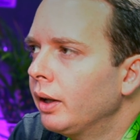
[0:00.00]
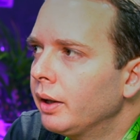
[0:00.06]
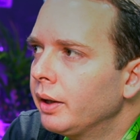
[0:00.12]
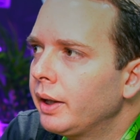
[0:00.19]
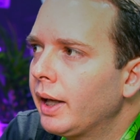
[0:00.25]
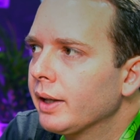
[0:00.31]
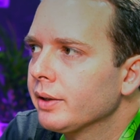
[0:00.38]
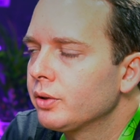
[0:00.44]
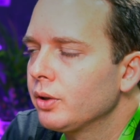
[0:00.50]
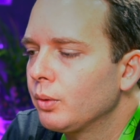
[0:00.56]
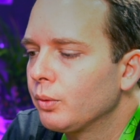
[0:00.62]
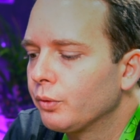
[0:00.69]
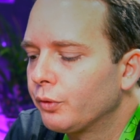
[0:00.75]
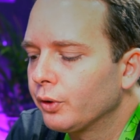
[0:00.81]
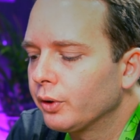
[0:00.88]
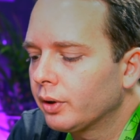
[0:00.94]
Yeah. So
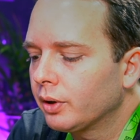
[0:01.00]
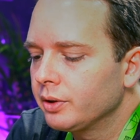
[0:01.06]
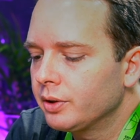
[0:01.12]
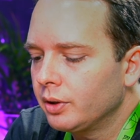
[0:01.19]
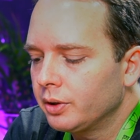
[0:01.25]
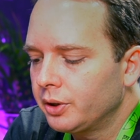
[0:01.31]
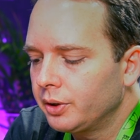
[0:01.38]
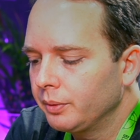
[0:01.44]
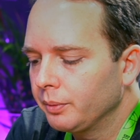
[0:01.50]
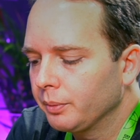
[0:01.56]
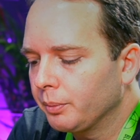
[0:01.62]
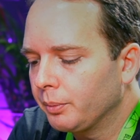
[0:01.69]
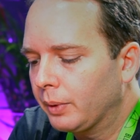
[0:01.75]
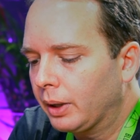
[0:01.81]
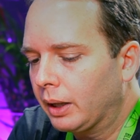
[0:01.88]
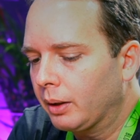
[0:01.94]
for the consortium,
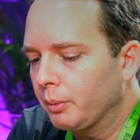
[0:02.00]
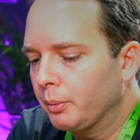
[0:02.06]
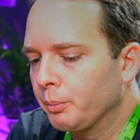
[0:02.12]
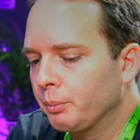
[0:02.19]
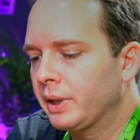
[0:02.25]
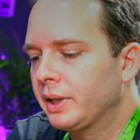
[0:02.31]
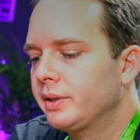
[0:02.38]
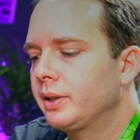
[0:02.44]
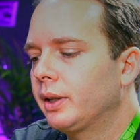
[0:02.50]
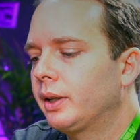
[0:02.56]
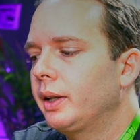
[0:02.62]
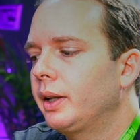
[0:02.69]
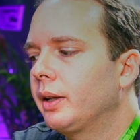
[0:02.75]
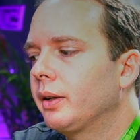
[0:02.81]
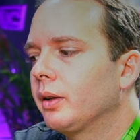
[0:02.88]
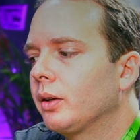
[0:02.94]

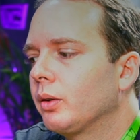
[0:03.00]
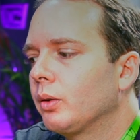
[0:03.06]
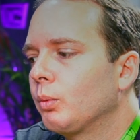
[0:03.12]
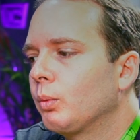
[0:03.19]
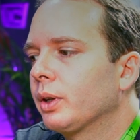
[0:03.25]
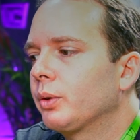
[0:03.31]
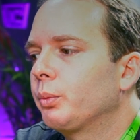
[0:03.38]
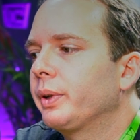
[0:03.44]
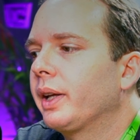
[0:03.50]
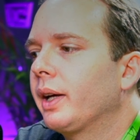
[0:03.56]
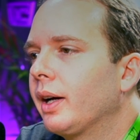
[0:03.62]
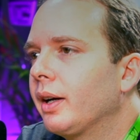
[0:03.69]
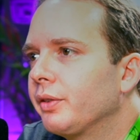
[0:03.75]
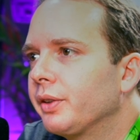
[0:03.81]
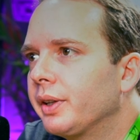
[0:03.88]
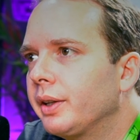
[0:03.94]
basically what we
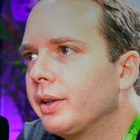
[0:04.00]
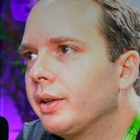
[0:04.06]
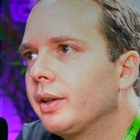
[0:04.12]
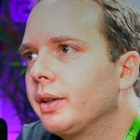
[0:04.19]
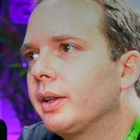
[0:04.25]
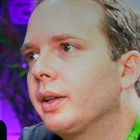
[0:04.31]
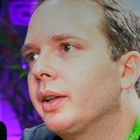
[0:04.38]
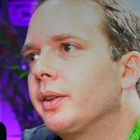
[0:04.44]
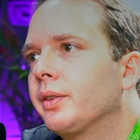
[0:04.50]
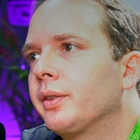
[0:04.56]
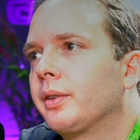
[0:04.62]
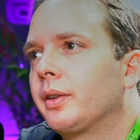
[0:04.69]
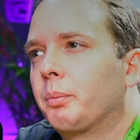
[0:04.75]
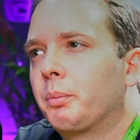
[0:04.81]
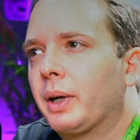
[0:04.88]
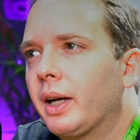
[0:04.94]
have here,
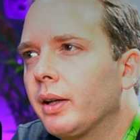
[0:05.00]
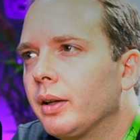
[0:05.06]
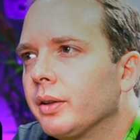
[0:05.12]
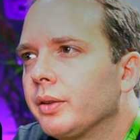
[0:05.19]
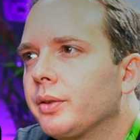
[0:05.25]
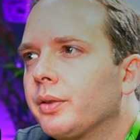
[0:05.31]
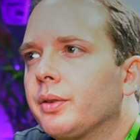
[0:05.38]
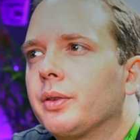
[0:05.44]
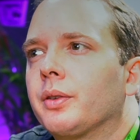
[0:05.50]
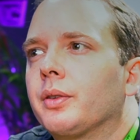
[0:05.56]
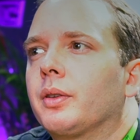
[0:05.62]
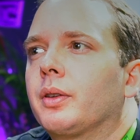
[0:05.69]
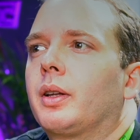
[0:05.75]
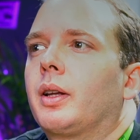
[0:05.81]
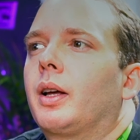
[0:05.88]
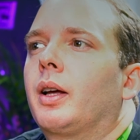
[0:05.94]
it's a pilot,
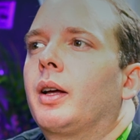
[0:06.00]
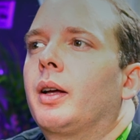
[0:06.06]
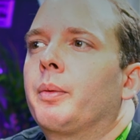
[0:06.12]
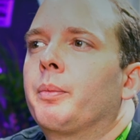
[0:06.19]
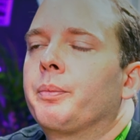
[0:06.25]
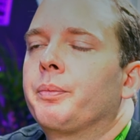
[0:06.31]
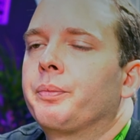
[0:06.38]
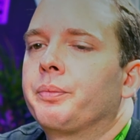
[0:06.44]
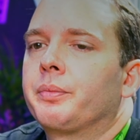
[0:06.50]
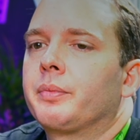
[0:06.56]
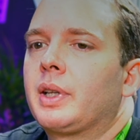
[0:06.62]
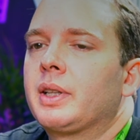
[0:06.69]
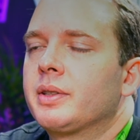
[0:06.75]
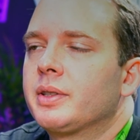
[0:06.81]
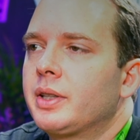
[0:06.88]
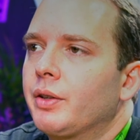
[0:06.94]

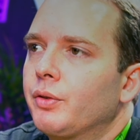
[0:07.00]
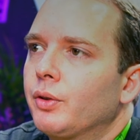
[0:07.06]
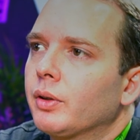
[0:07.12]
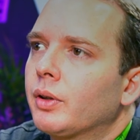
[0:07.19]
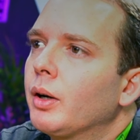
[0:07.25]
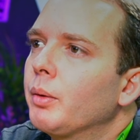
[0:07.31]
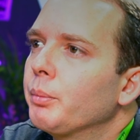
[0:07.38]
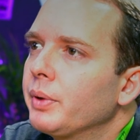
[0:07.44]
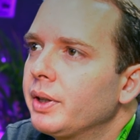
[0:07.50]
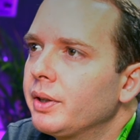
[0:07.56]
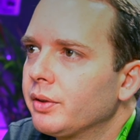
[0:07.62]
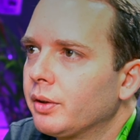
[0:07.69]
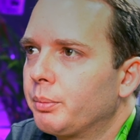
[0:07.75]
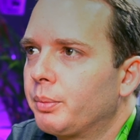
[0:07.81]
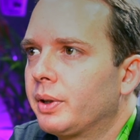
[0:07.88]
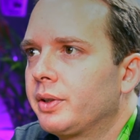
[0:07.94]
and several companies
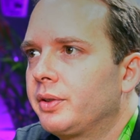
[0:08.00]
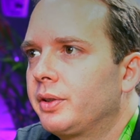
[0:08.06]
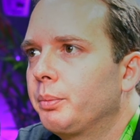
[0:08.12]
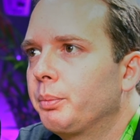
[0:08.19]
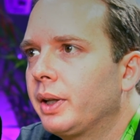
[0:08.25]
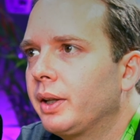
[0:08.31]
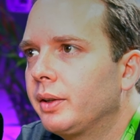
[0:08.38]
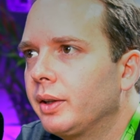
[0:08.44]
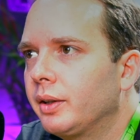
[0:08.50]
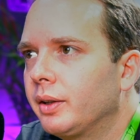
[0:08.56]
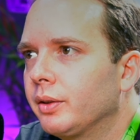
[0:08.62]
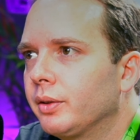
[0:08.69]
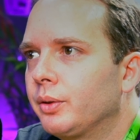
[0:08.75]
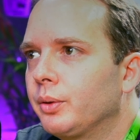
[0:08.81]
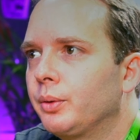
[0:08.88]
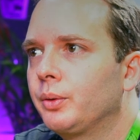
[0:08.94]
are participating
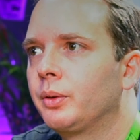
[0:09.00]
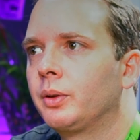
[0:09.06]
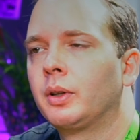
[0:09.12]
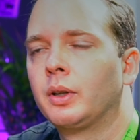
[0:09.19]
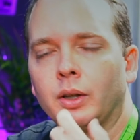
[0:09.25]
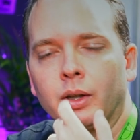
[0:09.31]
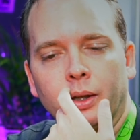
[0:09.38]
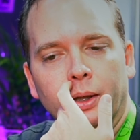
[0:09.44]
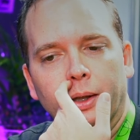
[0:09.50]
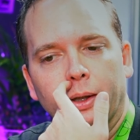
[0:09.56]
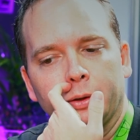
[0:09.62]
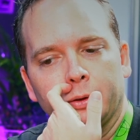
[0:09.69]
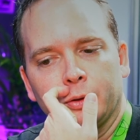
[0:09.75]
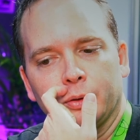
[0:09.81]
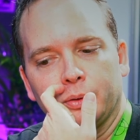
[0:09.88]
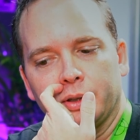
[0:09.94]
into
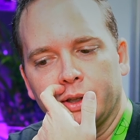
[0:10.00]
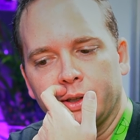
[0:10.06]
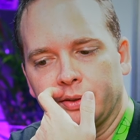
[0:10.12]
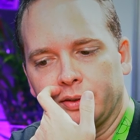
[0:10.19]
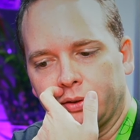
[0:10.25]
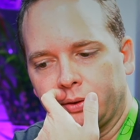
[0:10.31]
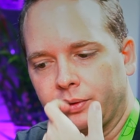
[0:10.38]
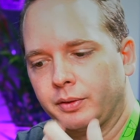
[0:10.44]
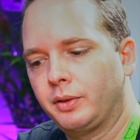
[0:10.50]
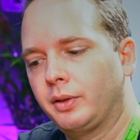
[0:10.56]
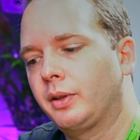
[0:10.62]
this